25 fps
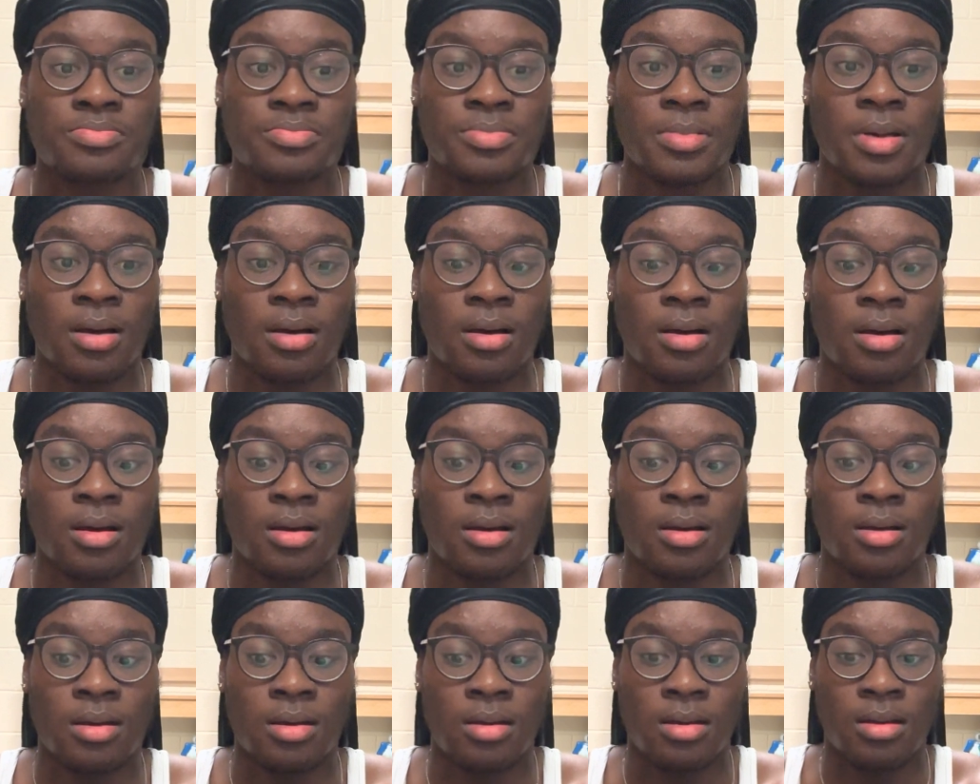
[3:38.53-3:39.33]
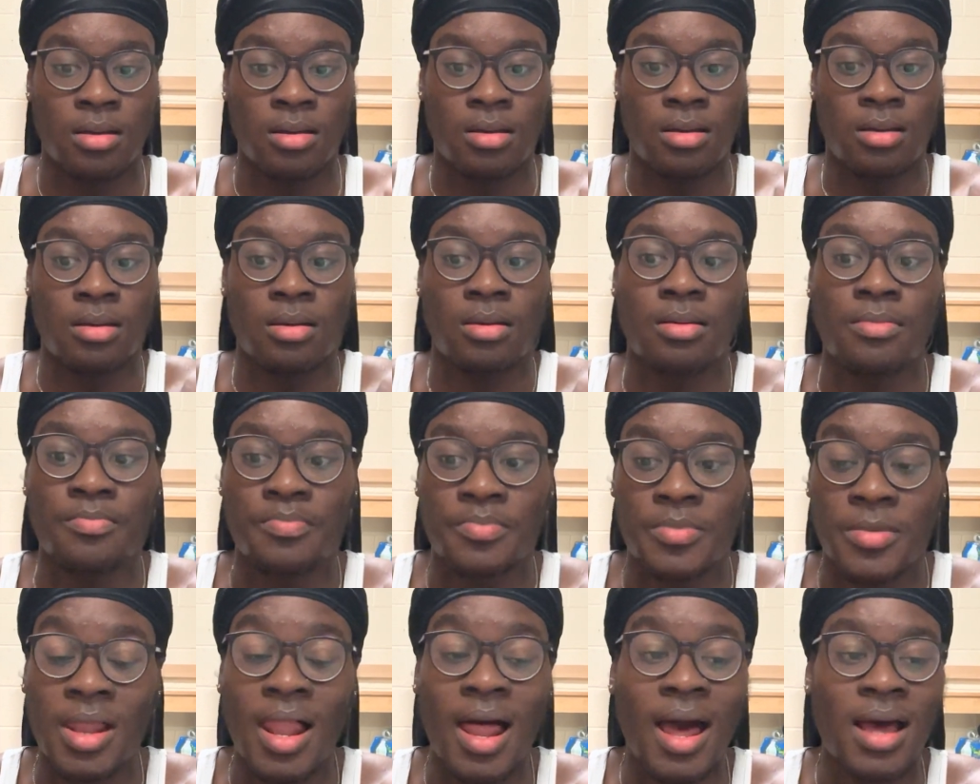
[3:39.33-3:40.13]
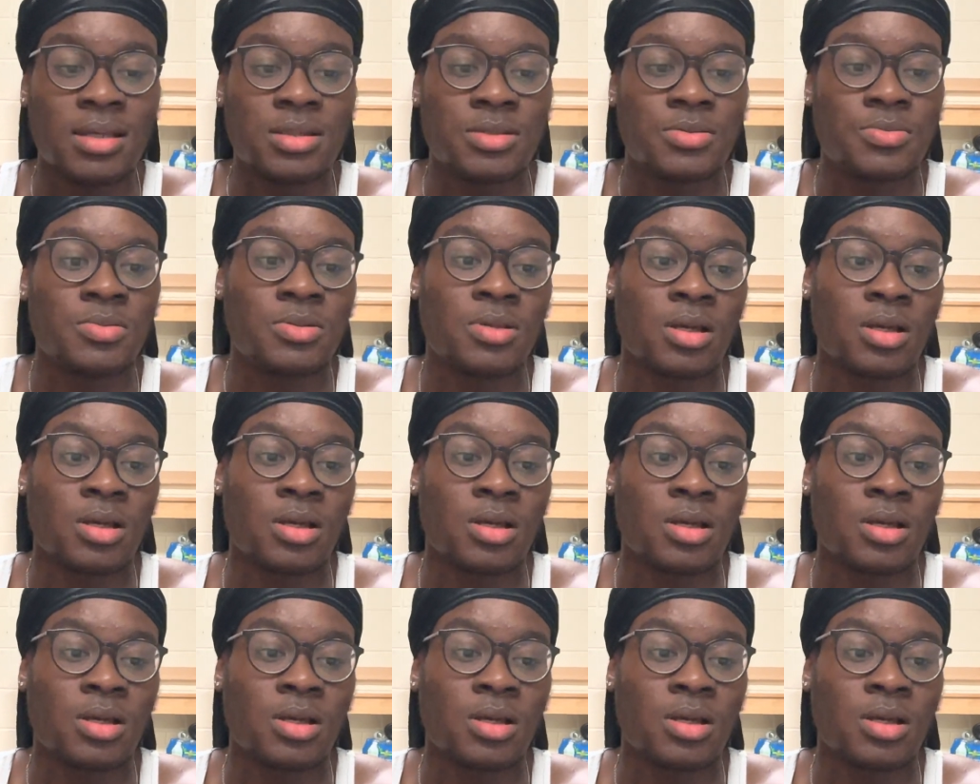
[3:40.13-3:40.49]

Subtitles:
class we